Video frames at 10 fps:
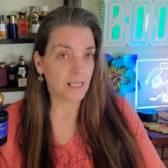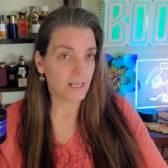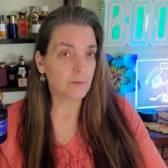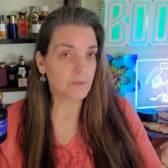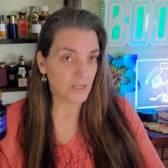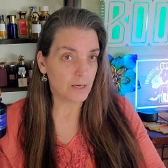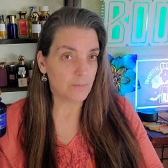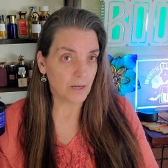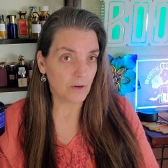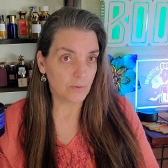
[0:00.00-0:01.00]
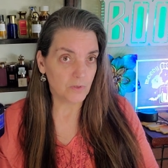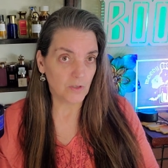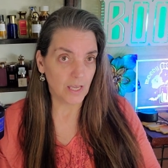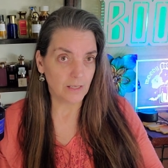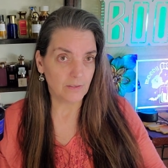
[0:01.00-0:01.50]
then it comes in about
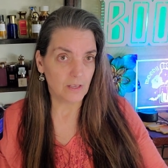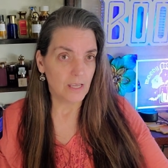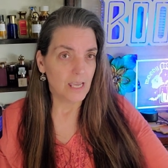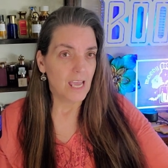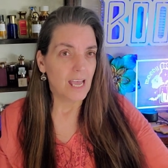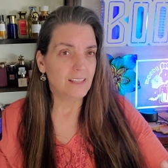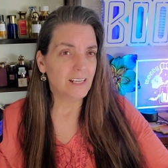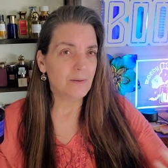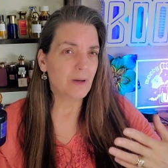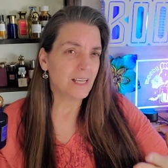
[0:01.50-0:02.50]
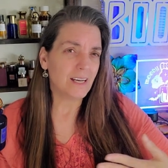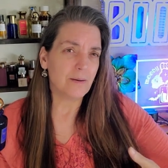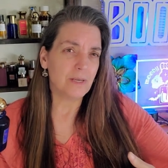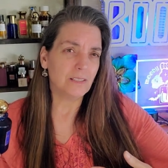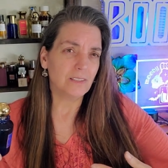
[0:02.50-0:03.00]
arm's length. And then it might
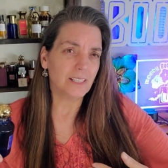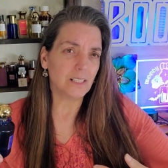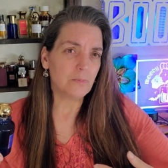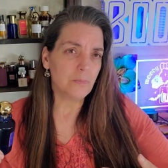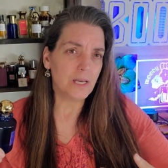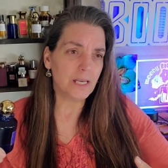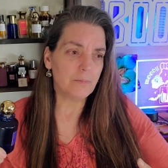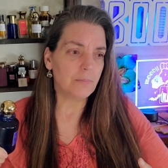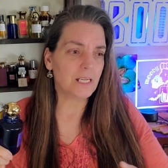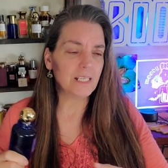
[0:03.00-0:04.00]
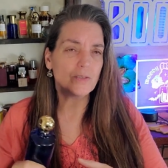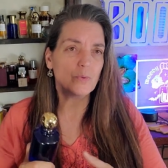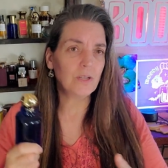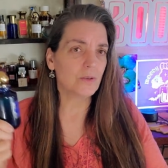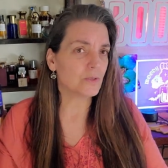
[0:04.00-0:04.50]
come in a little bit, but
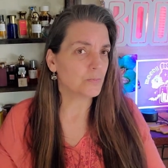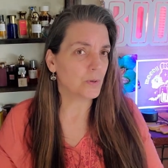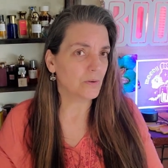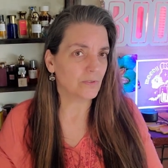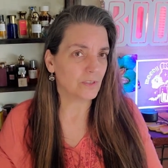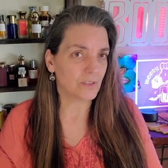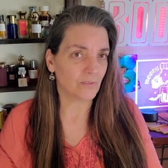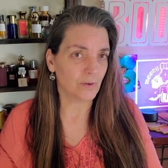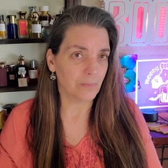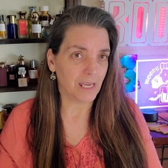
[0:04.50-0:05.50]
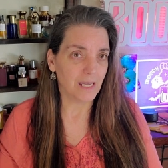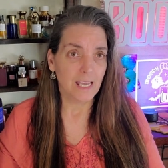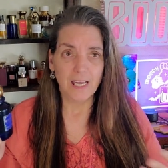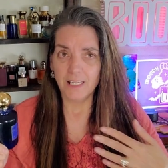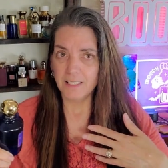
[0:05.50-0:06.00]
it's one of those poofers for me.
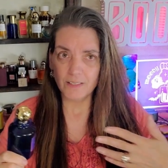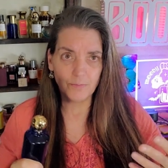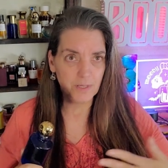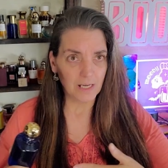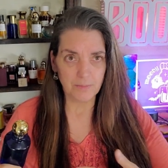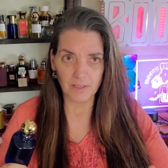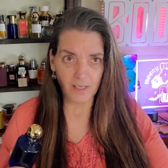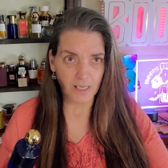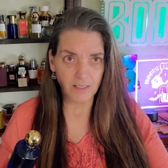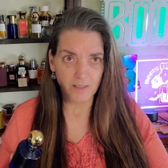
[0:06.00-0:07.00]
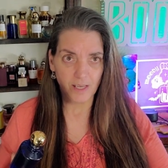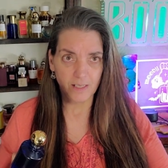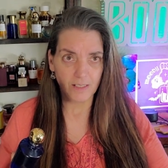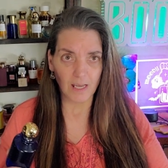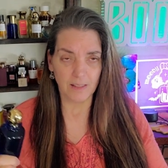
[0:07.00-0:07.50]
It doesn't become a skin
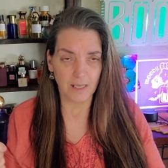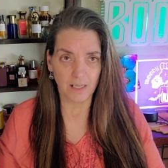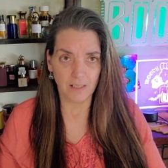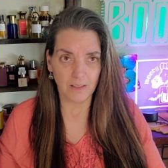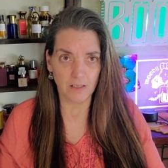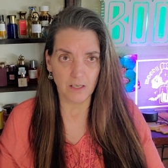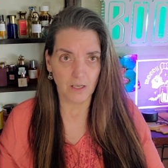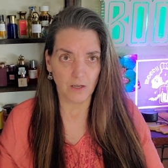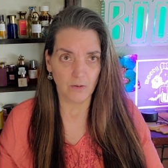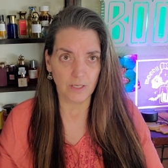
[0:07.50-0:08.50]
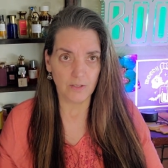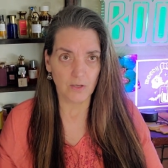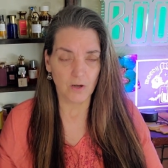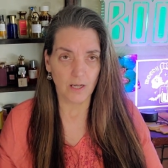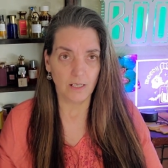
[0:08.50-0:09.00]
scent and then, you know, it's
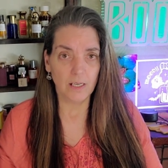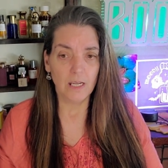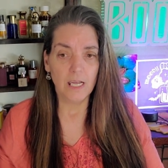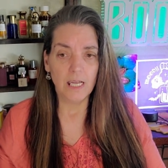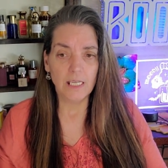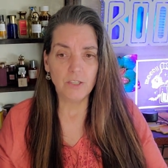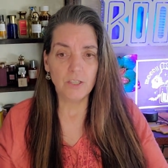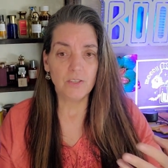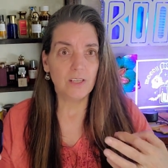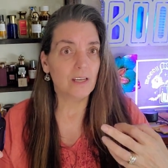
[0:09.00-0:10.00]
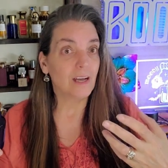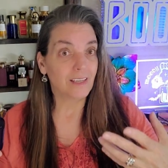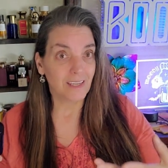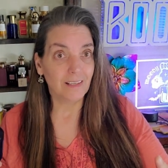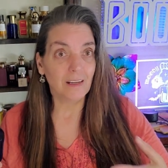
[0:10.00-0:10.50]
gone. It just,
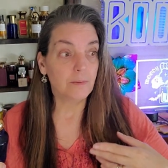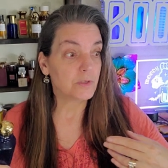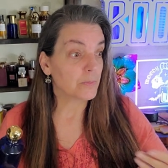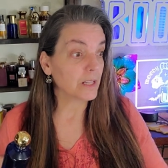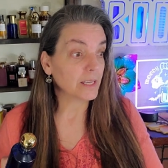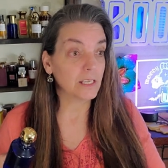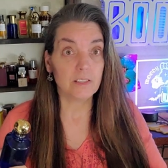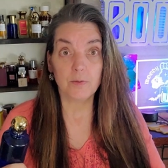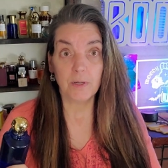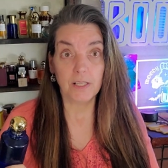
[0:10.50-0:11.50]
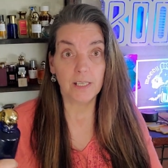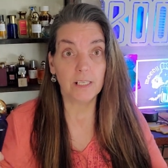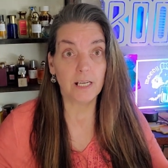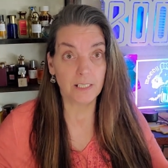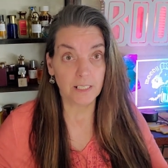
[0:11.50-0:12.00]
again, I'm smelling it, smelling
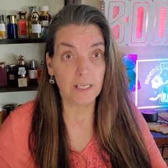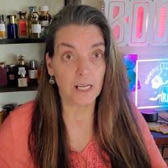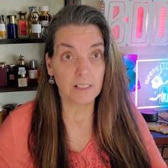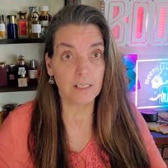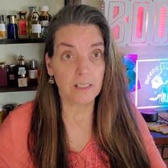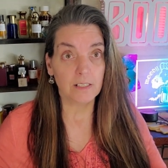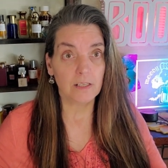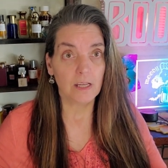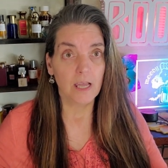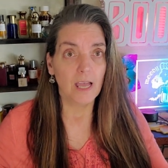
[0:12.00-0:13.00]
it, I detect it.